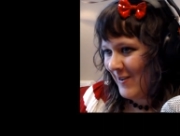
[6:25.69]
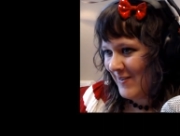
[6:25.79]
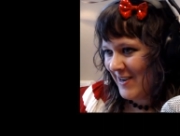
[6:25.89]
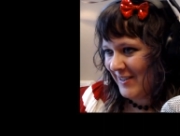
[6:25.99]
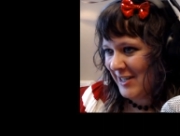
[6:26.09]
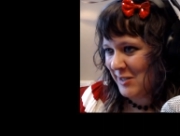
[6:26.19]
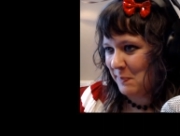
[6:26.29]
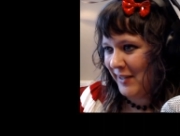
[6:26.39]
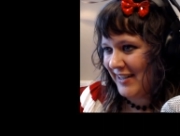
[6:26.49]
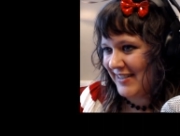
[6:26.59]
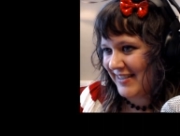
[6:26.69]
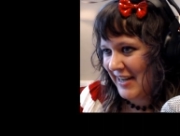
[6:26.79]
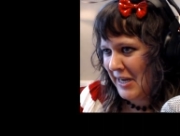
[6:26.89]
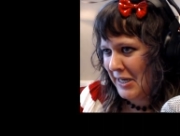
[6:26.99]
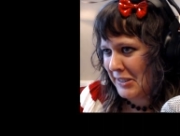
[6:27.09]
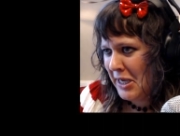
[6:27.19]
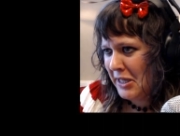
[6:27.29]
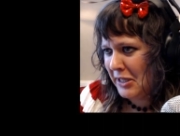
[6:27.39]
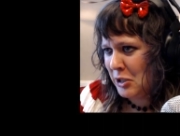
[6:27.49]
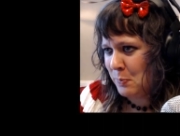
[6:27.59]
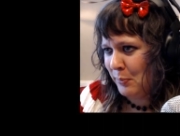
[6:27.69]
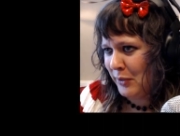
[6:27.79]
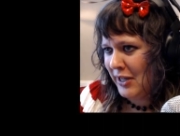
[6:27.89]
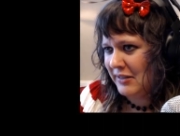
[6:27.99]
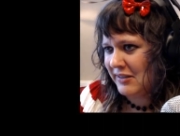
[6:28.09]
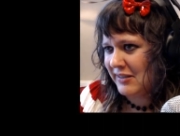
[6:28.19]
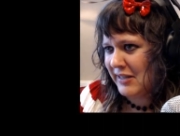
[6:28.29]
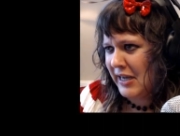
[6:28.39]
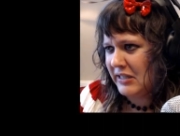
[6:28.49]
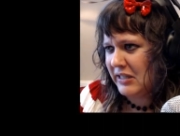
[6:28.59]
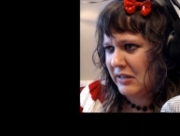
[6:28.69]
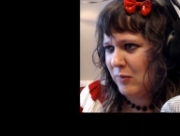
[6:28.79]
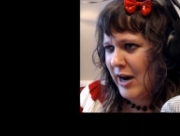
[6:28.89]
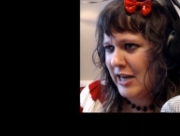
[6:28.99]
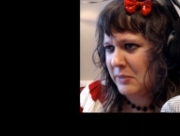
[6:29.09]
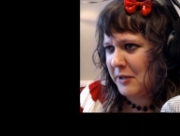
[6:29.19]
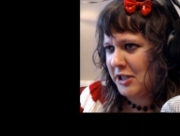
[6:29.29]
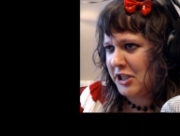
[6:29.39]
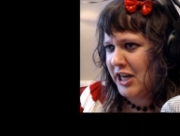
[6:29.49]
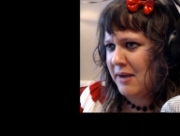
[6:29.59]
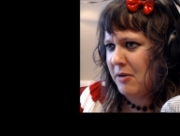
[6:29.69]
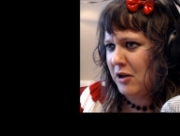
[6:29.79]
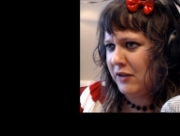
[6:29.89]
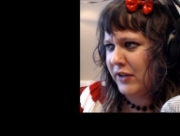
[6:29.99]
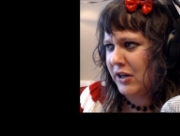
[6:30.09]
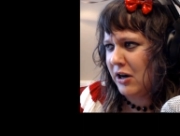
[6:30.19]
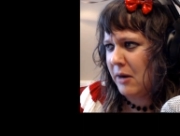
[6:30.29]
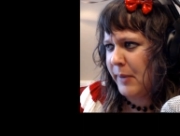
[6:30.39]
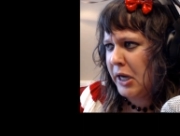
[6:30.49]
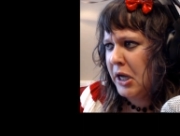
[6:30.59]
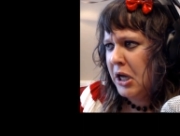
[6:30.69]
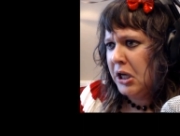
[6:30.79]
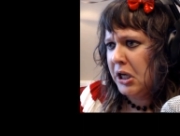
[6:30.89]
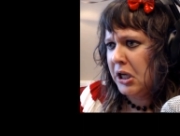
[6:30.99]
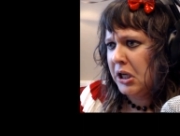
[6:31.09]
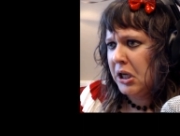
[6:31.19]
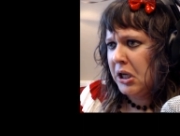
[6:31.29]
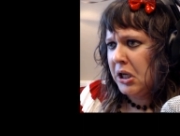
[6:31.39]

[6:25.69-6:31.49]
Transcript: oh no! There's blood stains. There's blood stains and raspberry jam all over the carpet. Uh,